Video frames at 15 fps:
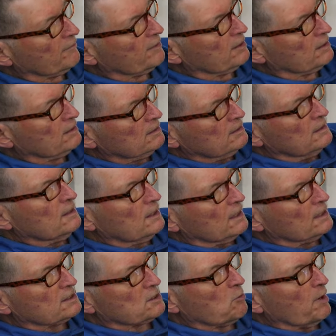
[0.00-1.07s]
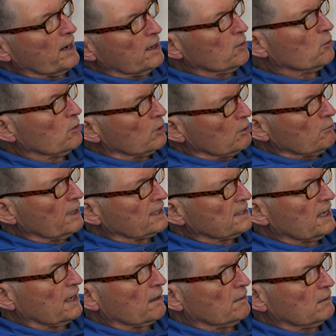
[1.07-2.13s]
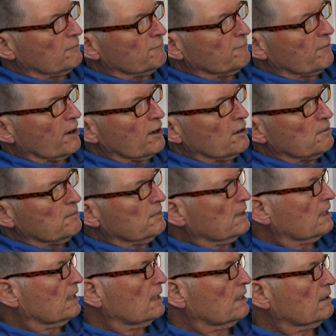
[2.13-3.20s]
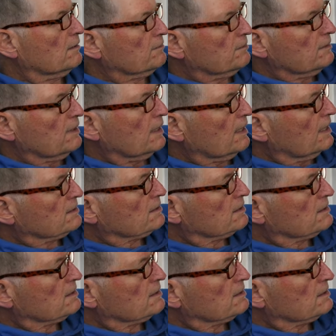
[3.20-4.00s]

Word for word: of a, a, square or a rectangle of foam. And I, uh, as I